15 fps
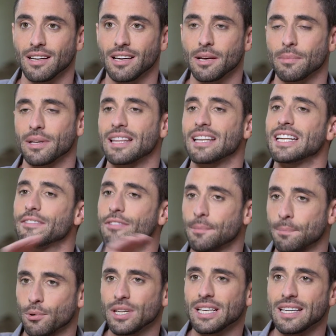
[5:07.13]
But then even
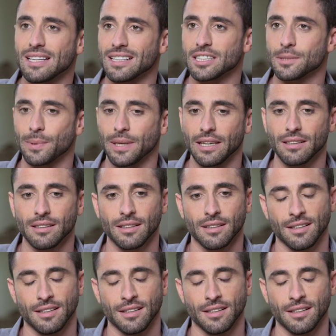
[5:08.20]
pre-ESP,